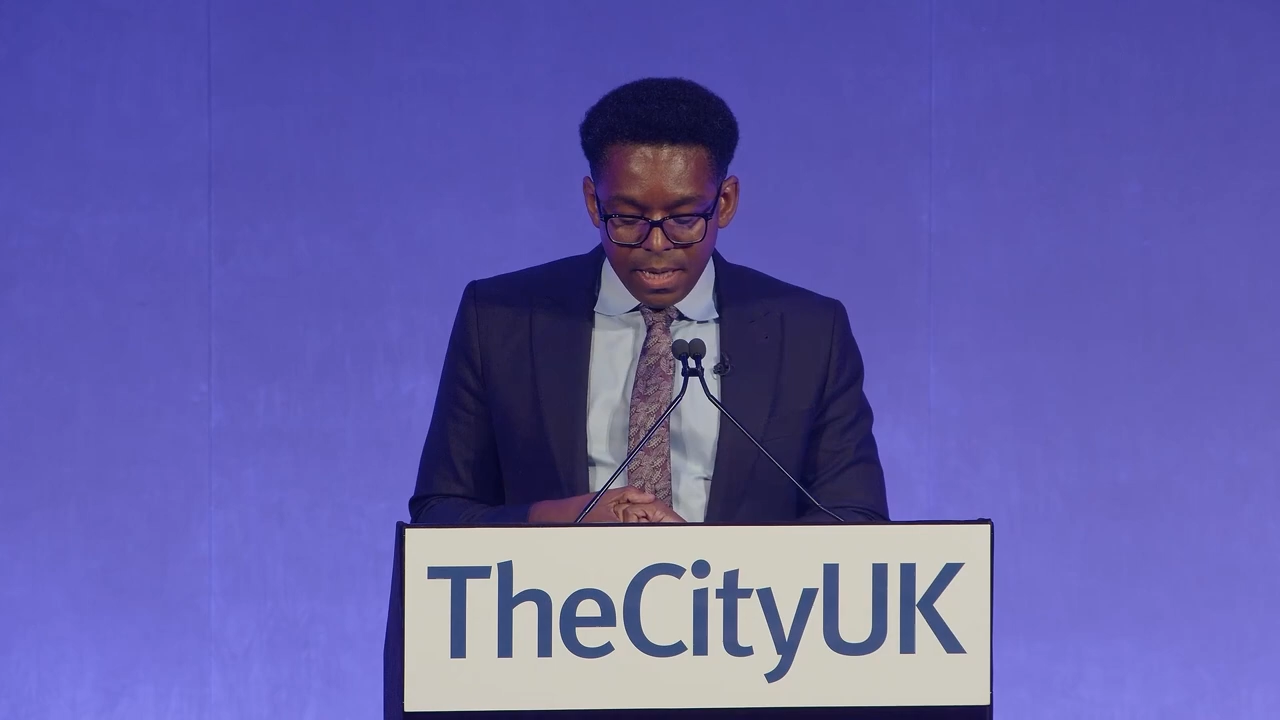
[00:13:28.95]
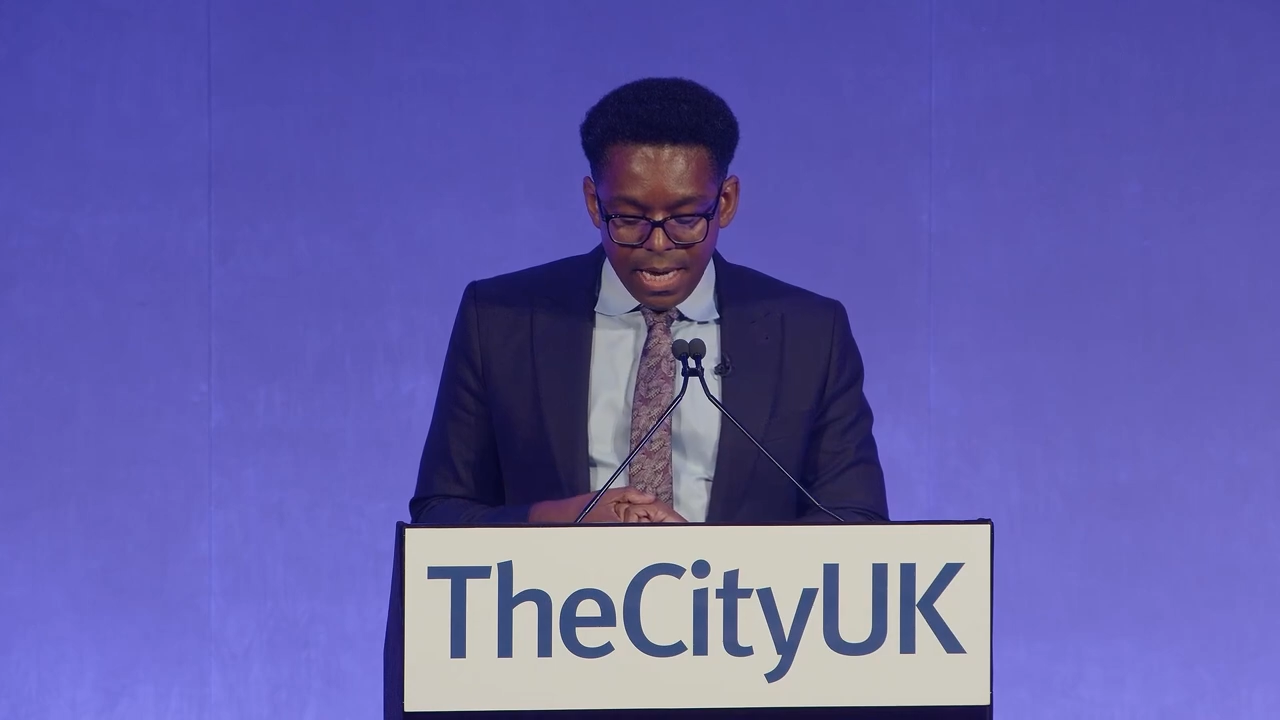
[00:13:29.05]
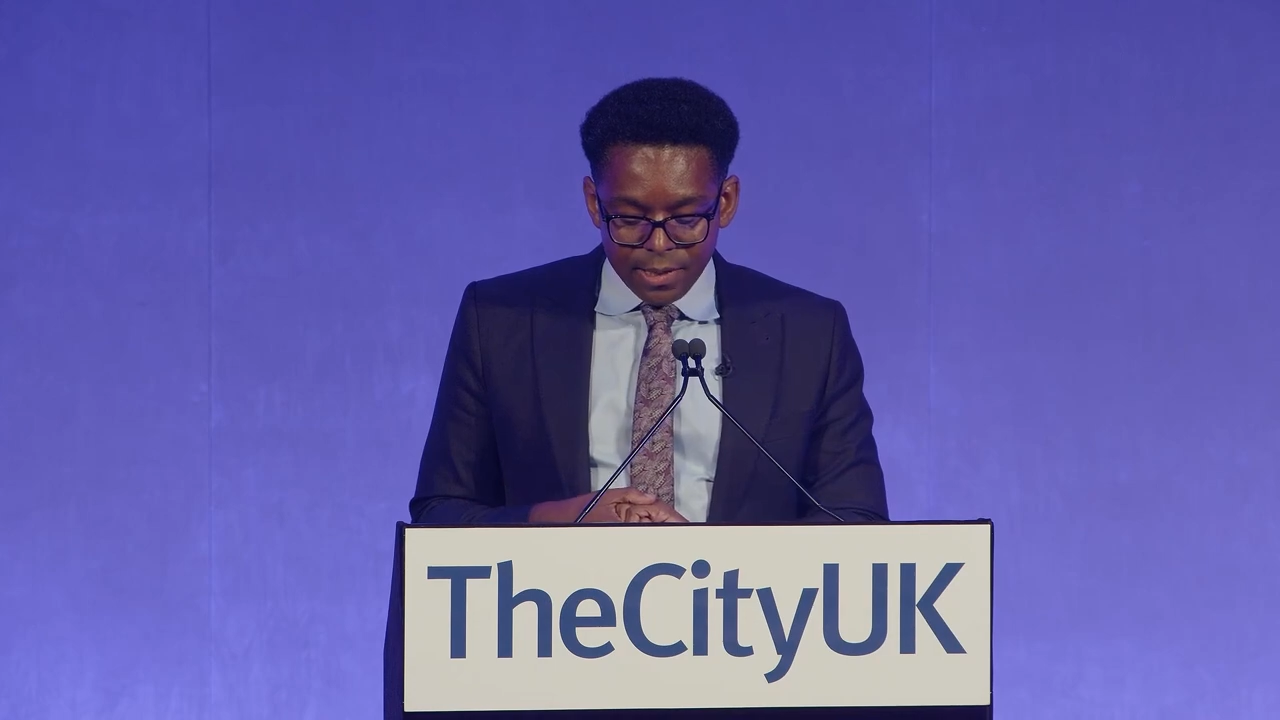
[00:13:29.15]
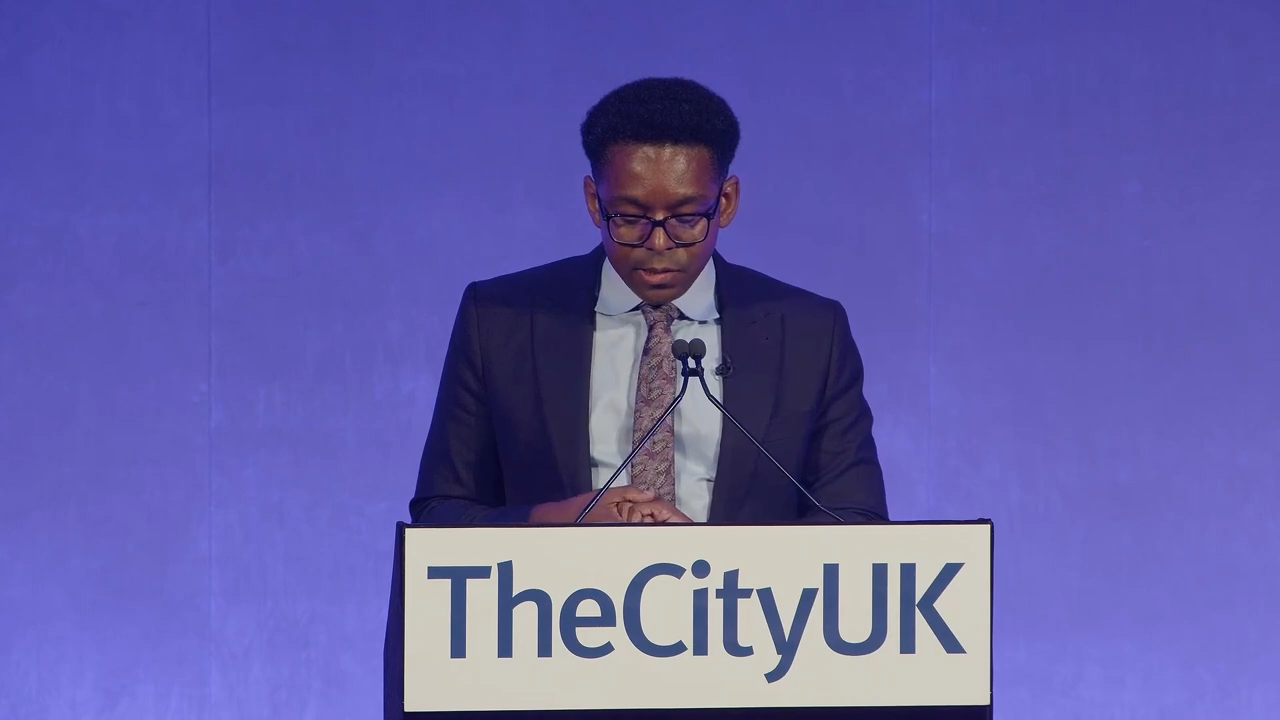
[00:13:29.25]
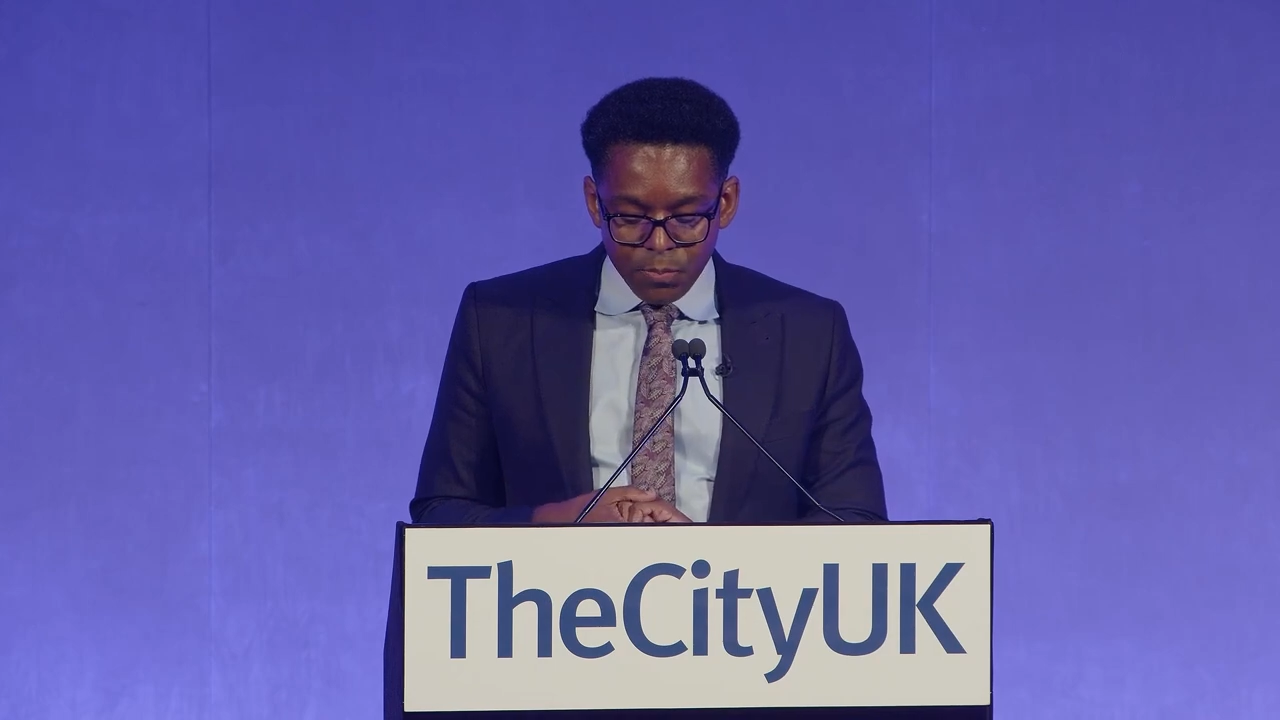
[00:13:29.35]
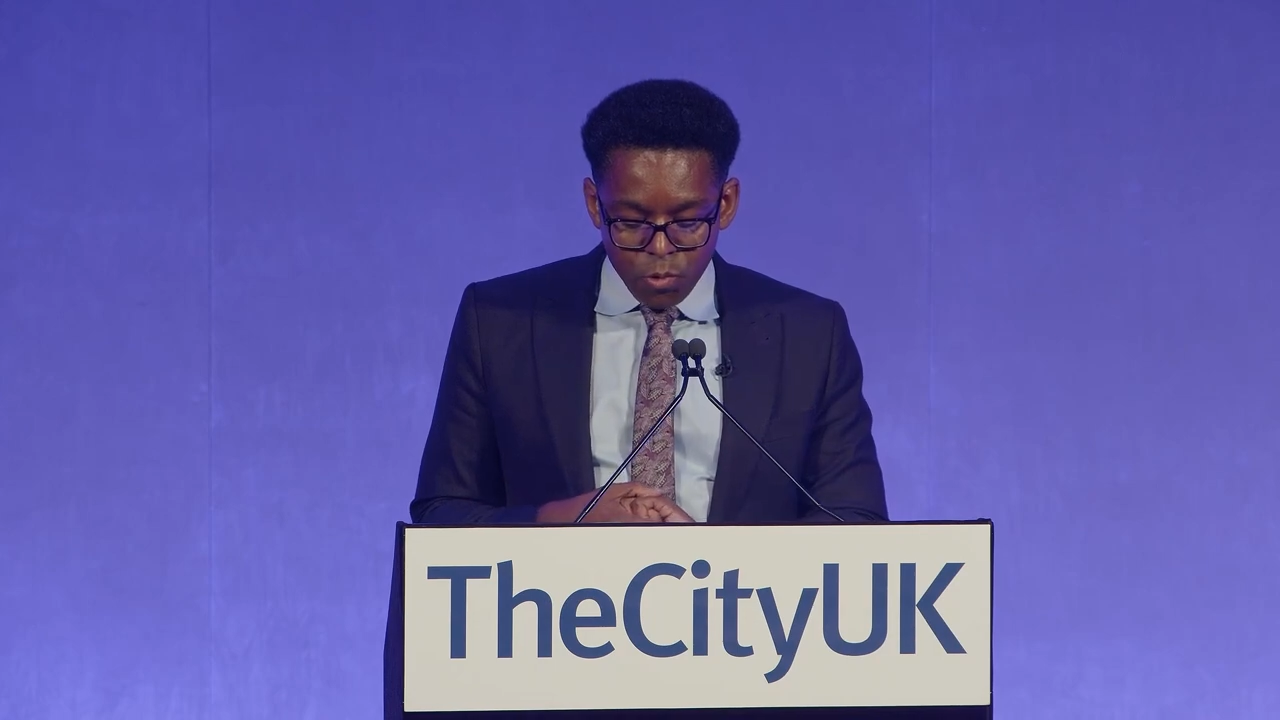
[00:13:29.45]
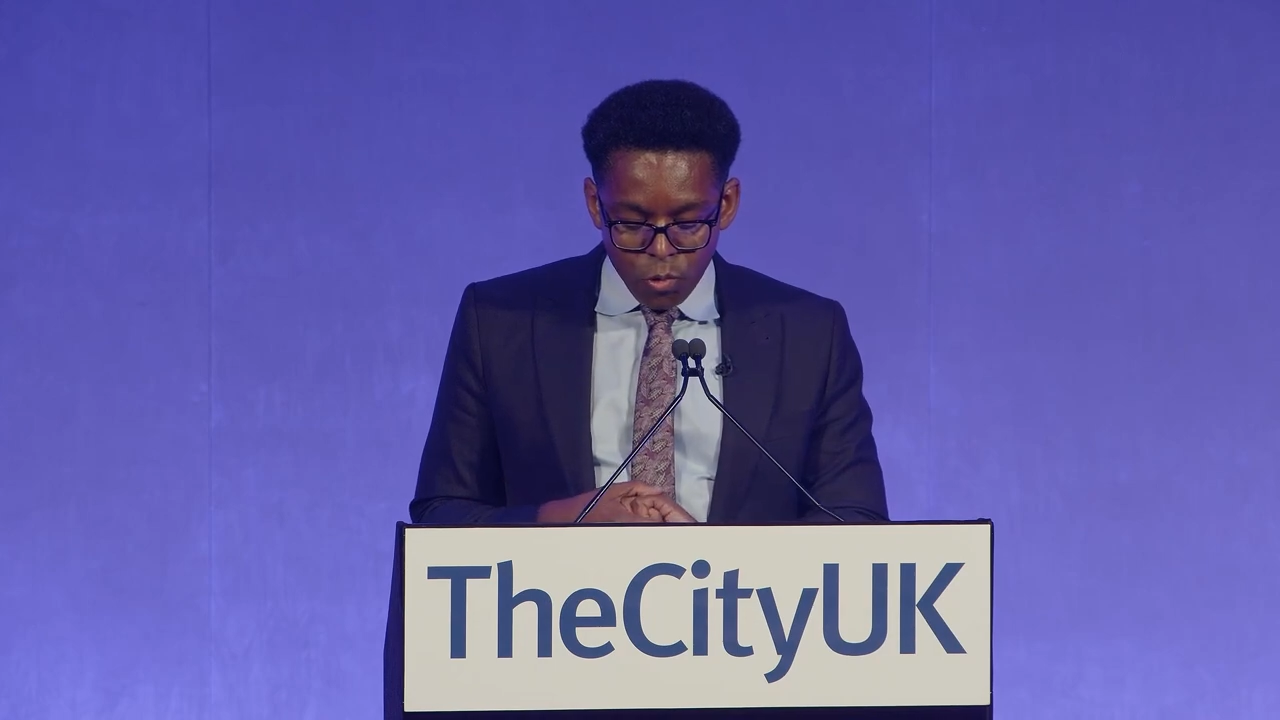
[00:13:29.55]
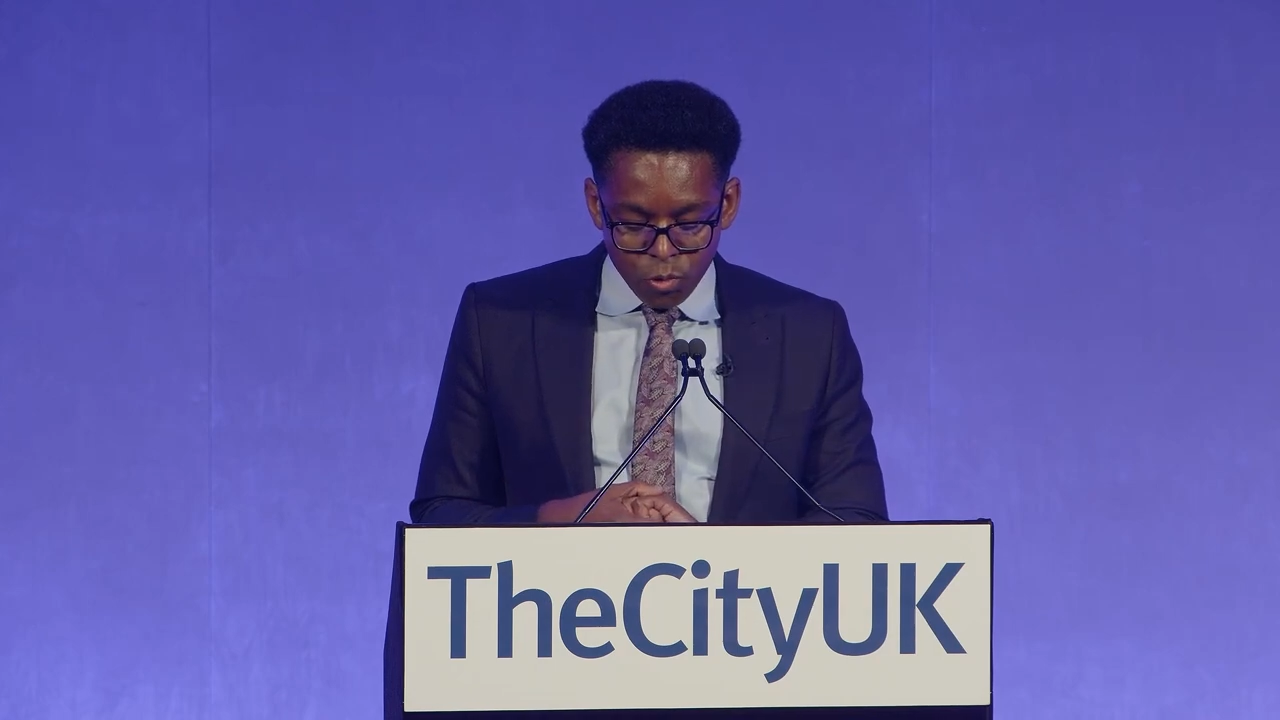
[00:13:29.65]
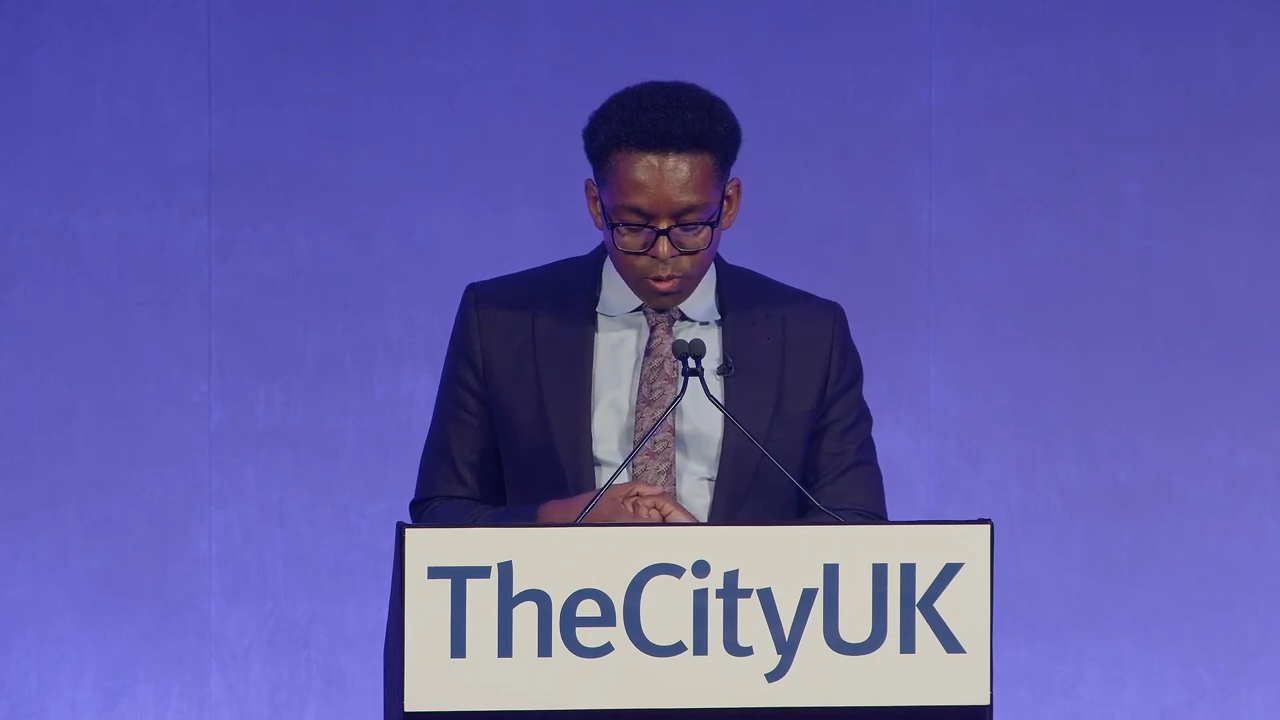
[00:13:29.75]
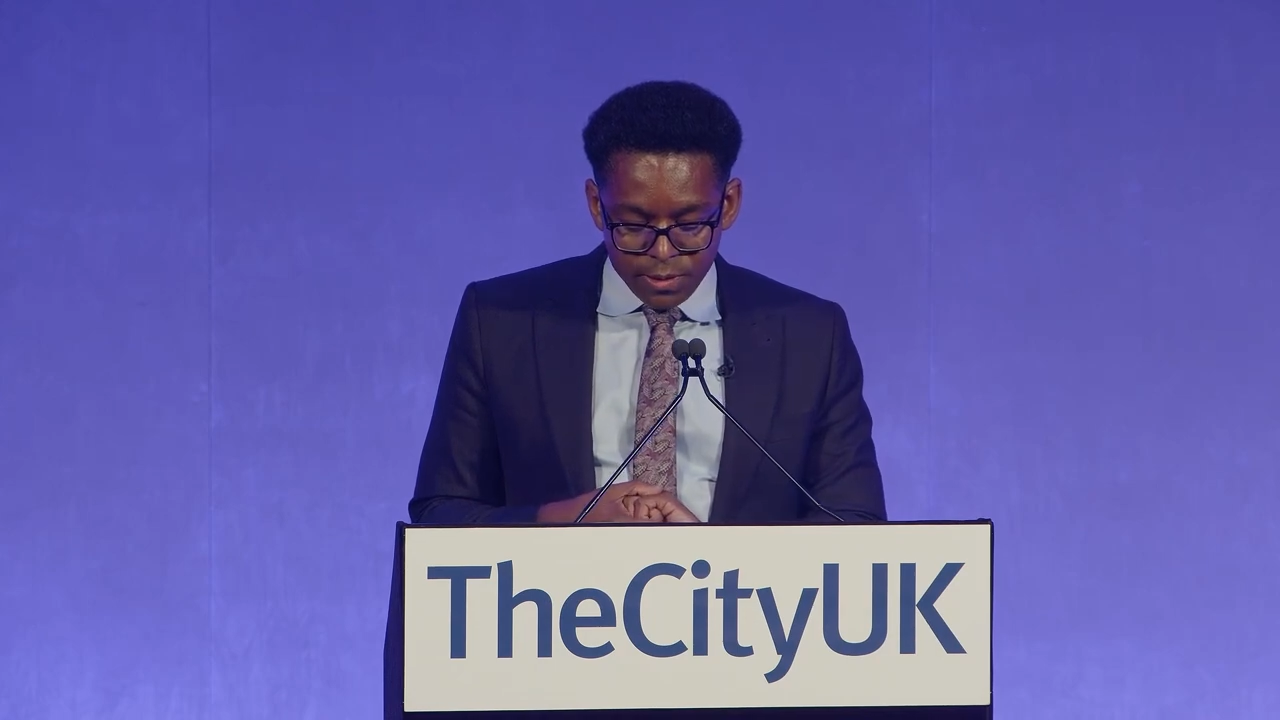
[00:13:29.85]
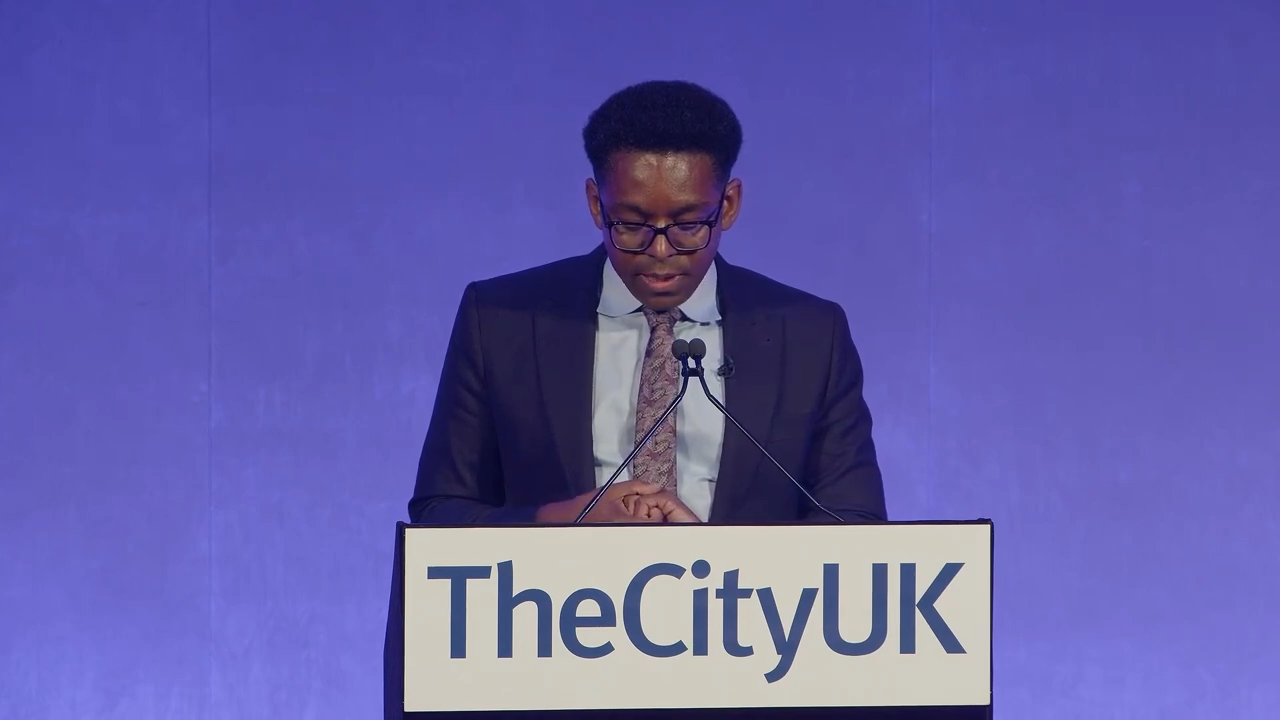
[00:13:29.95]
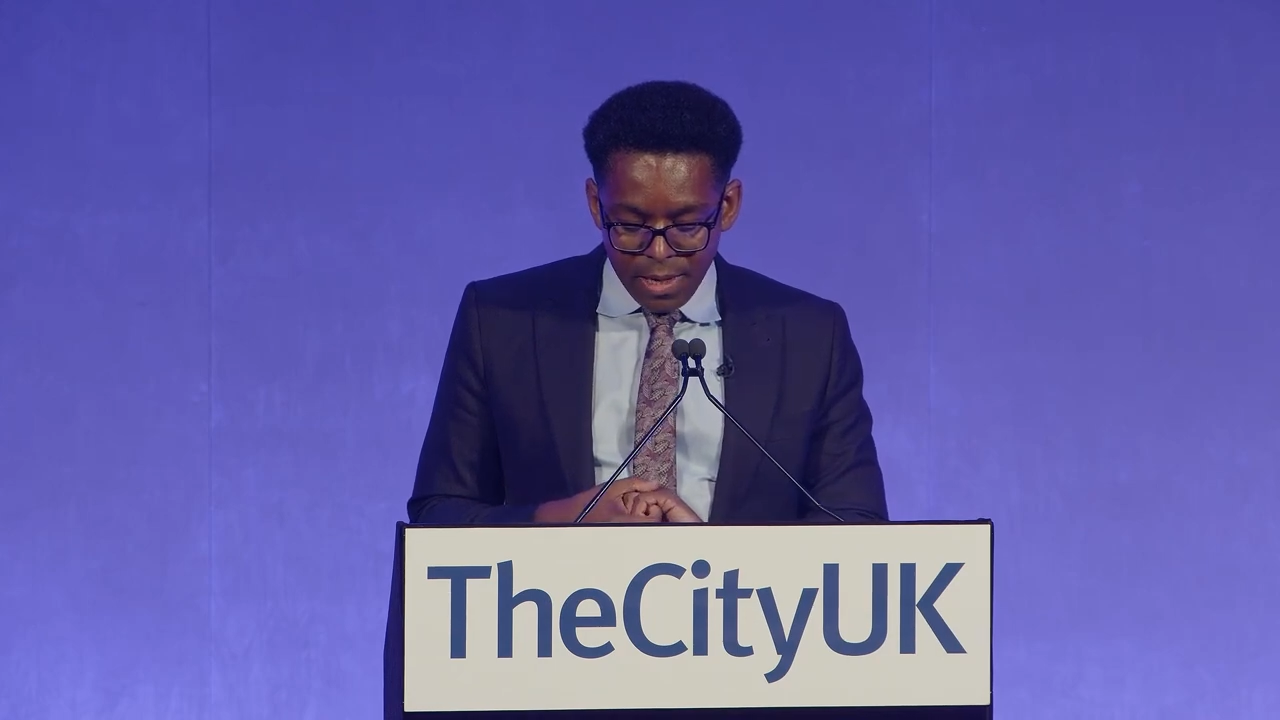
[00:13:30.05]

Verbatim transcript: and support